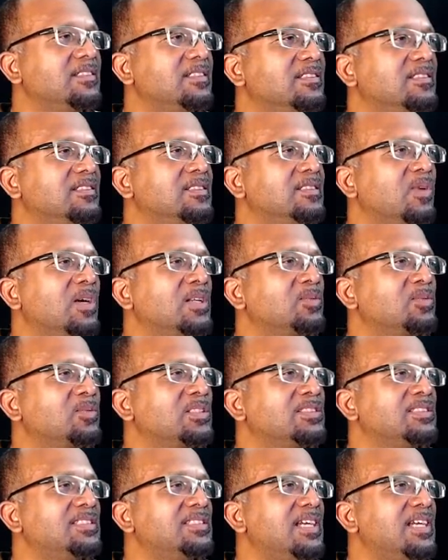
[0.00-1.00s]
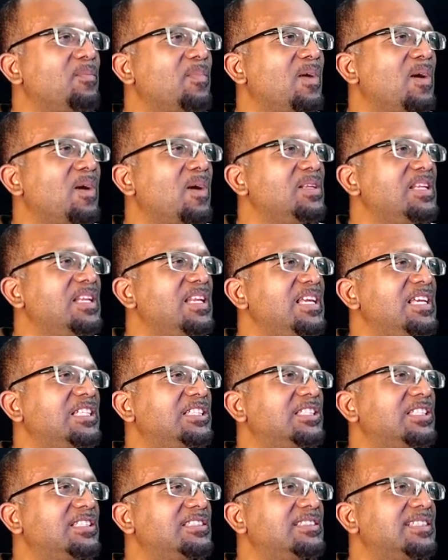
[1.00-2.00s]
What was the abominations that
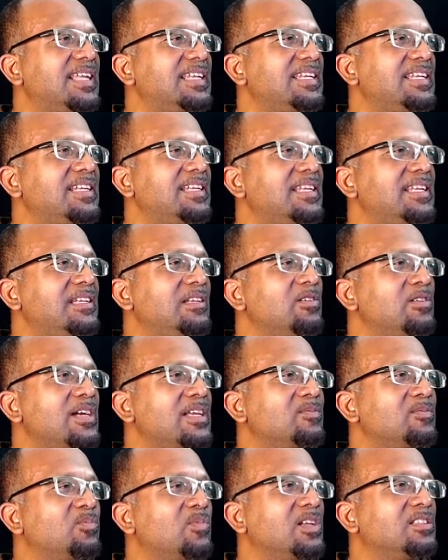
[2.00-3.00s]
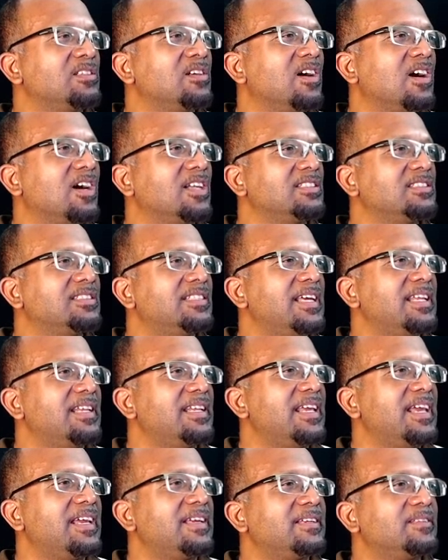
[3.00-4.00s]
they did? Look at what God said there.
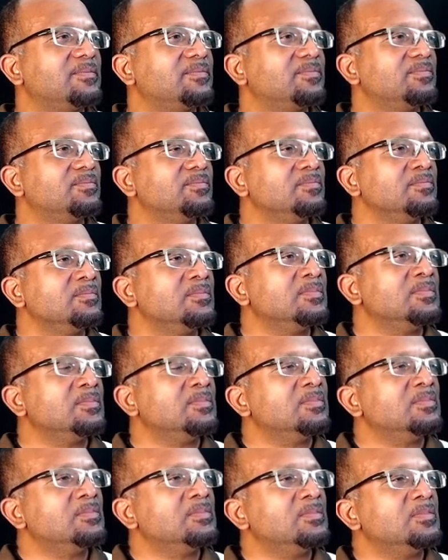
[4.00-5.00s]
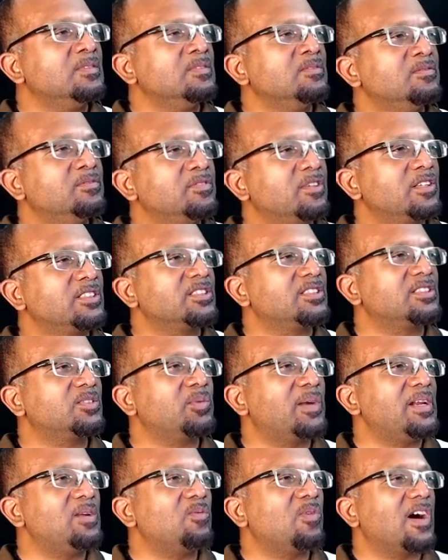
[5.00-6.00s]
Verse 21
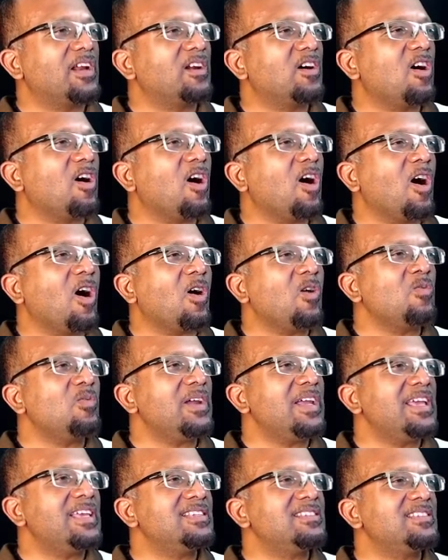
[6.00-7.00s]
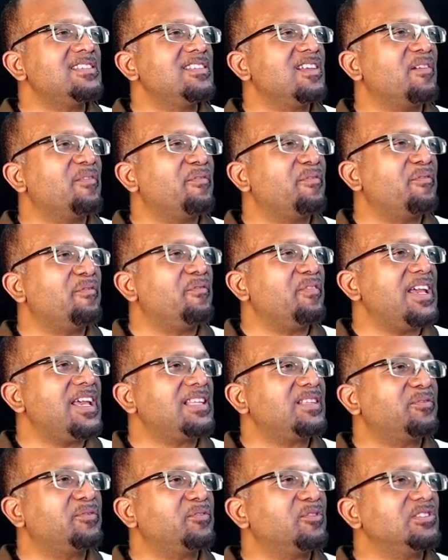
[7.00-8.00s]
How is the faithful
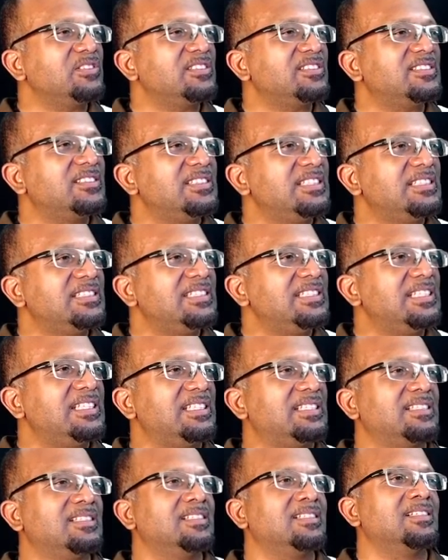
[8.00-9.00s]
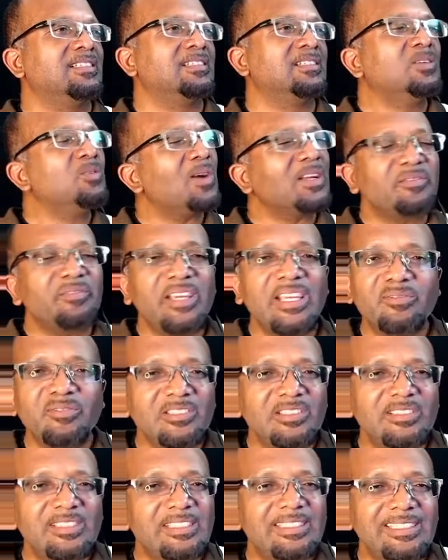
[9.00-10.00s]
city? What faithful
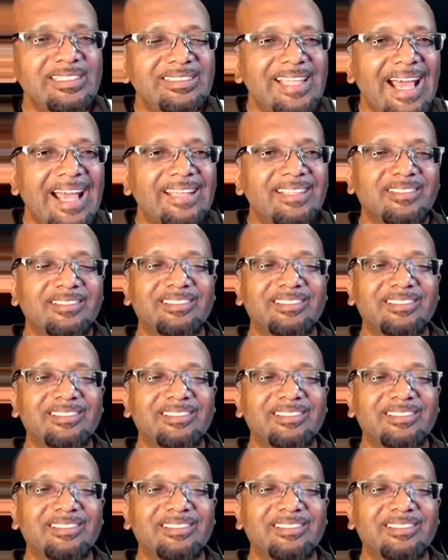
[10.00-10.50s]
city is that?